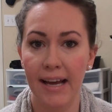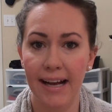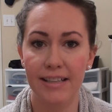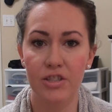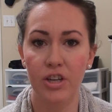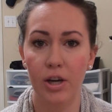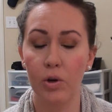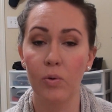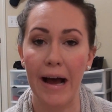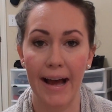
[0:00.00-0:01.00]
As you
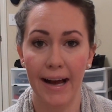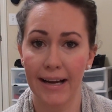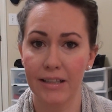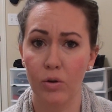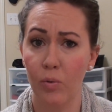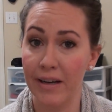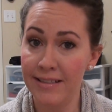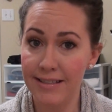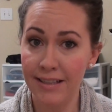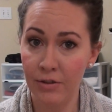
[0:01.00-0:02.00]
know, I had quite a
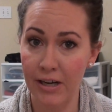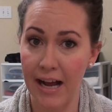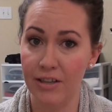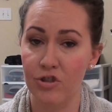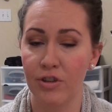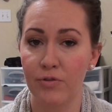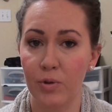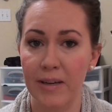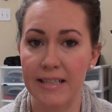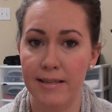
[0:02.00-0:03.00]
skin reaction a few
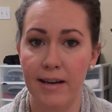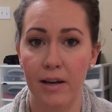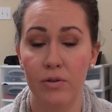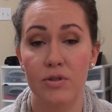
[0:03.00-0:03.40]
weeks ago,